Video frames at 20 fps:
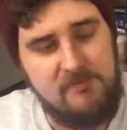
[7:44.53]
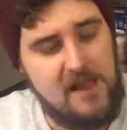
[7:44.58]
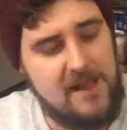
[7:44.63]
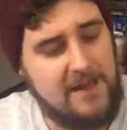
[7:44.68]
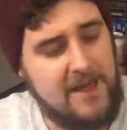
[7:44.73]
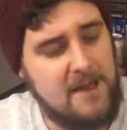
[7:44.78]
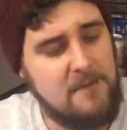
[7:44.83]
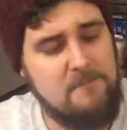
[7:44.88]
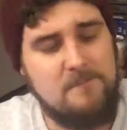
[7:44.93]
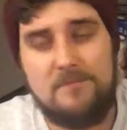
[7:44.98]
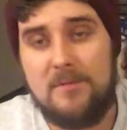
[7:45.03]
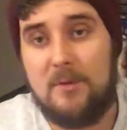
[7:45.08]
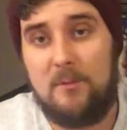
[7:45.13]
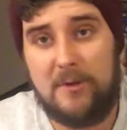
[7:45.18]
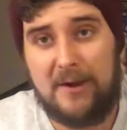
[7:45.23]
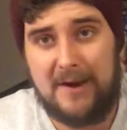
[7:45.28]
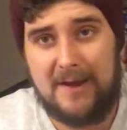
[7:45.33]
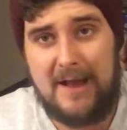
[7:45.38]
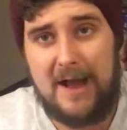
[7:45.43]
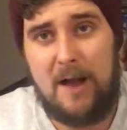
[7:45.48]
Again,
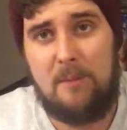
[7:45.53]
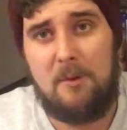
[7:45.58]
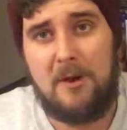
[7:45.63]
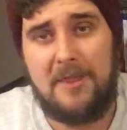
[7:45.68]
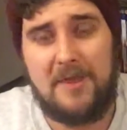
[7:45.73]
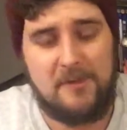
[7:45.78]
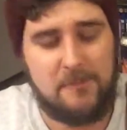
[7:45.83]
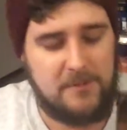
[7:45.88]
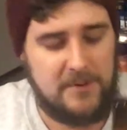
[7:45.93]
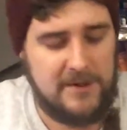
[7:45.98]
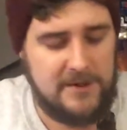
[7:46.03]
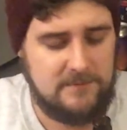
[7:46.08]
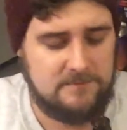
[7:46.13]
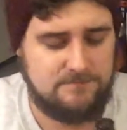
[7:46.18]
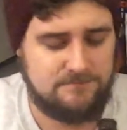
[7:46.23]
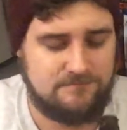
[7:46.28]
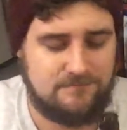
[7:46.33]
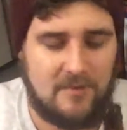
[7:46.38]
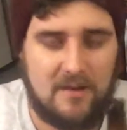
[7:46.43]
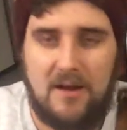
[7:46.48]
we're going to cowboy this beer.
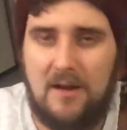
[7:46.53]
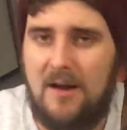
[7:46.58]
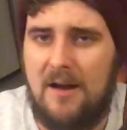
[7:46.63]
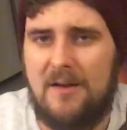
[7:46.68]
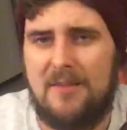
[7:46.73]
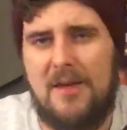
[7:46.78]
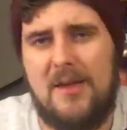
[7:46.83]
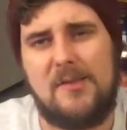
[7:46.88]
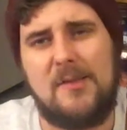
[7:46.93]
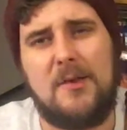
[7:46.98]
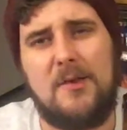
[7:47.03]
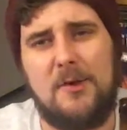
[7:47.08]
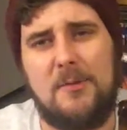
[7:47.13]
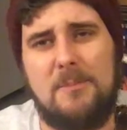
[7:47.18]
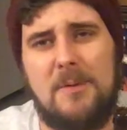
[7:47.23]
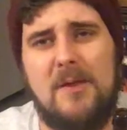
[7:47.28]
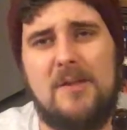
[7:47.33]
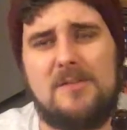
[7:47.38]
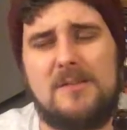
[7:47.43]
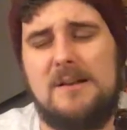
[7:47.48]
Ah, that's a
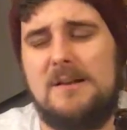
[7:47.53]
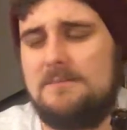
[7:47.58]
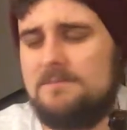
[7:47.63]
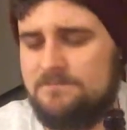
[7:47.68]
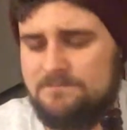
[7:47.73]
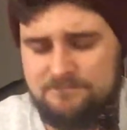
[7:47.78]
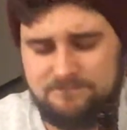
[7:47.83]
good Pilsner.